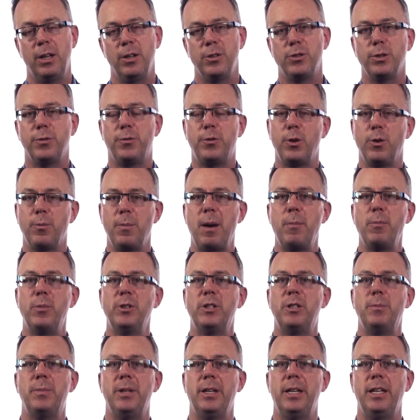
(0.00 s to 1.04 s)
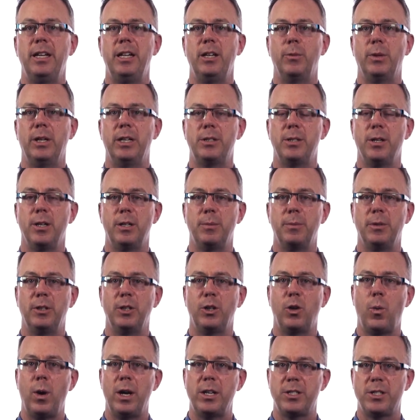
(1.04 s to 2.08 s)
So if you remember at the beginning when I talked about
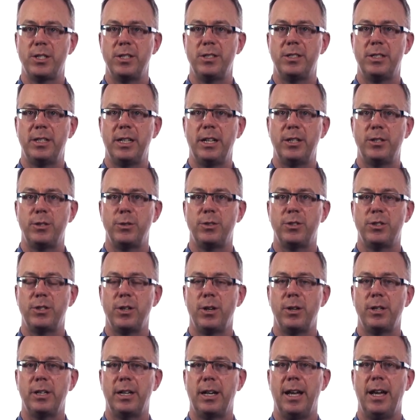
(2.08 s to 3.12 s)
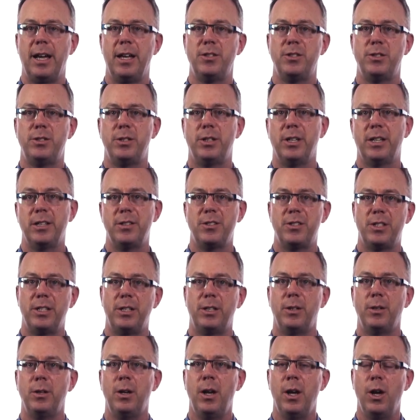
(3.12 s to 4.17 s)
the questions to get you started, I asked you to
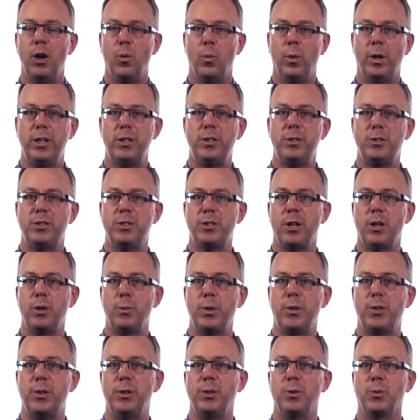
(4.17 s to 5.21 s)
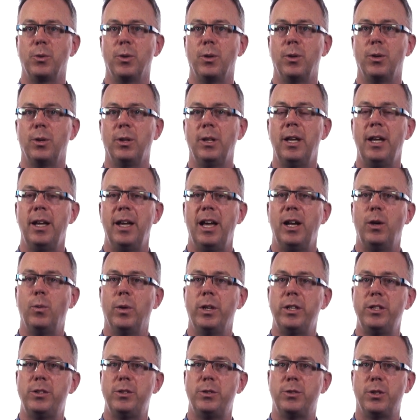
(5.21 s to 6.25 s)
consider what did you start with in the role and
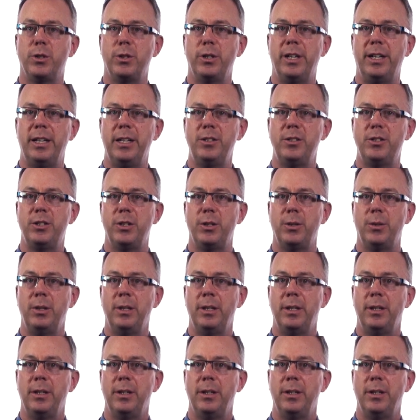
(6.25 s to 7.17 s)
what did you turn it into?